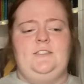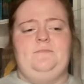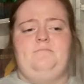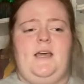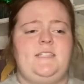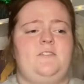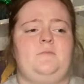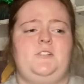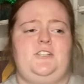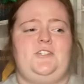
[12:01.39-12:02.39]
Amanda
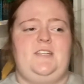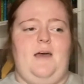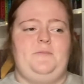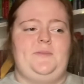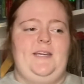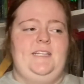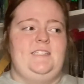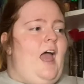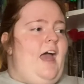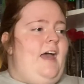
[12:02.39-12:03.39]
from Ginger Snap
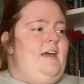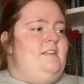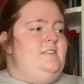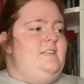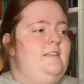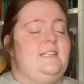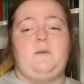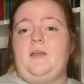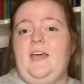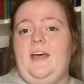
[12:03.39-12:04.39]
Reads, and that's
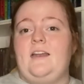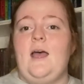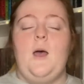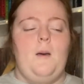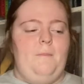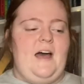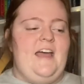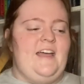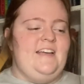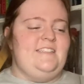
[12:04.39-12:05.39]
probably it.
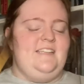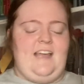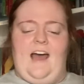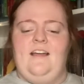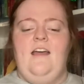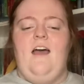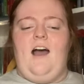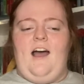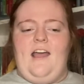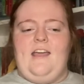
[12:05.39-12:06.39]
But yeah,
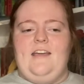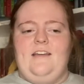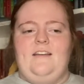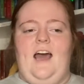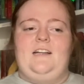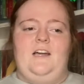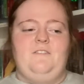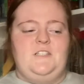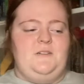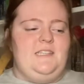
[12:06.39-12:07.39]
I had a lot of
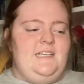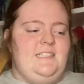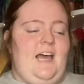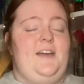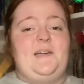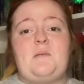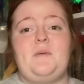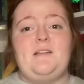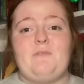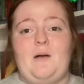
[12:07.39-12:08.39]
fun doing this. I couldn't
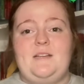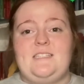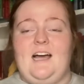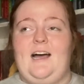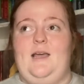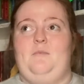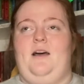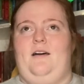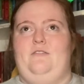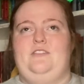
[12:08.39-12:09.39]
beat Robbie's time
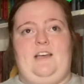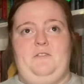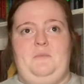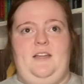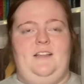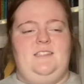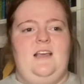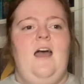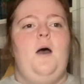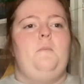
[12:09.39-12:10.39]
of 7 minutes,
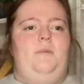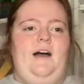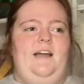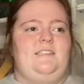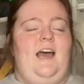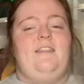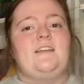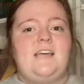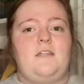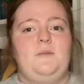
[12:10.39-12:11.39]
but I think
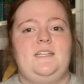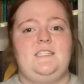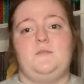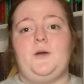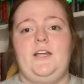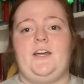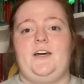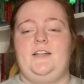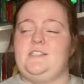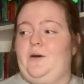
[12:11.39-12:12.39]
10 minutes is pretty
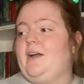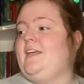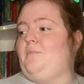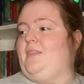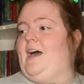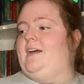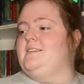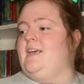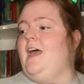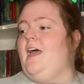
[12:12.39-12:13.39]
good, so I'll keep that.
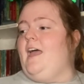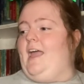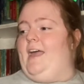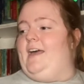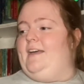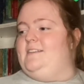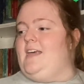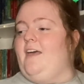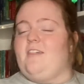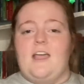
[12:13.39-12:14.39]
And
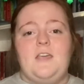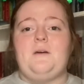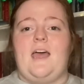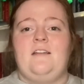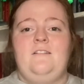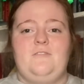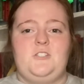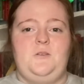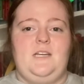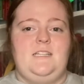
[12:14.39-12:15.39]
thank you again for
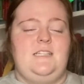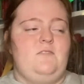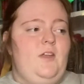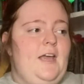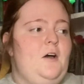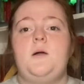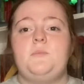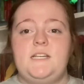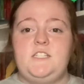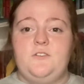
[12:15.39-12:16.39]
tuning into this video.
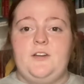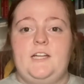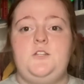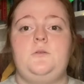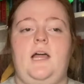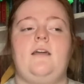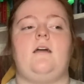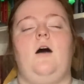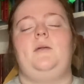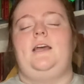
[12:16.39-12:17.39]
Please don't forget to like,
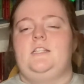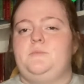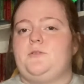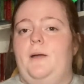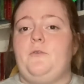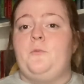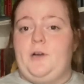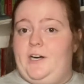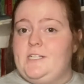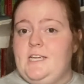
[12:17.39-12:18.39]
comment, and subscribe for more
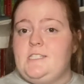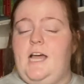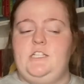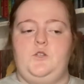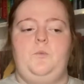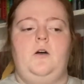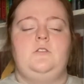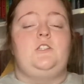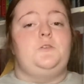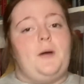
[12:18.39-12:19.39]
content. I do
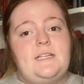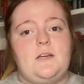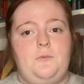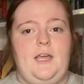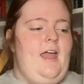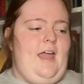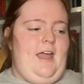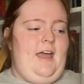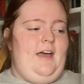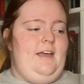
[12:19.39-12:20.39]
post twice a week,
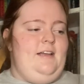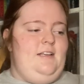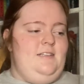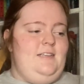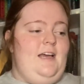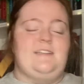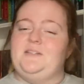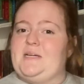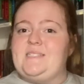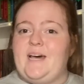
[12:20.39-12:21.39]
and until
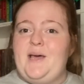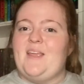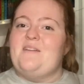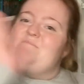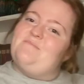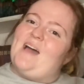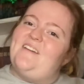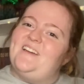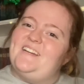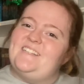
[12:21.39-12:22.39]
next time, bye
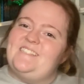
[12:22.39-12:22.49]
readers!